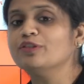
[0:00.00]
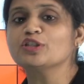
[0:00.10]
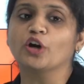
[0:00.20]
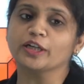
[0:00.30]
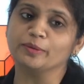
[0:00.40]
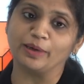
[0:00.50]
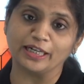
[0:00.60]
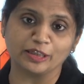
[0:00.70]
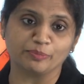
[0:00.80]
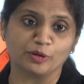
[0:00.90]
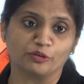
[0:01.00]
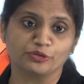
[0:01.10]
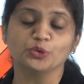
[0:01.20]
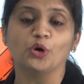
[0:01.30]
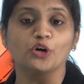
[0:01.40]
is not a multiple of
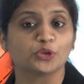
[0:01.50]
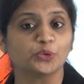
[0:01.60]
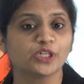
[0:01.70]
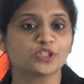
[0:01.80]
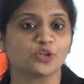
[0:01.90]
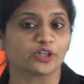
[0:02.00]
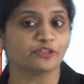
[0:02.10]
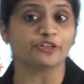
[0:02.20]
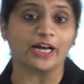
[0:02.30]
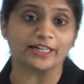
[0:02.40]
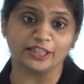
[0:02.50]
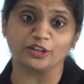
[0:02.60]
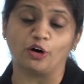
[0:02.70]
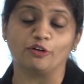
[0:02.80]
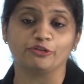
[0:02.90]
2 or 2 is not a factor
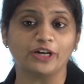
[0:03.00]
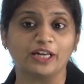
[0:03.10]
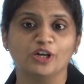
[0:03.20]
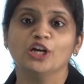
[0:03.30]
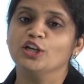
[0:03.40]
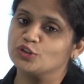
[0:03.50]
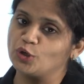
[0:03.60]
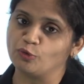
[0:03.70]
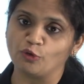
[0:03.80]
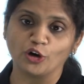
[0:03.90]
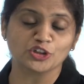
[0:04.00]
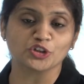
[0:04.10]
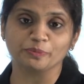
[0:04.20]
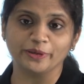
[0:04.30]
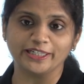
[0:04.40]
of 5. So, what should be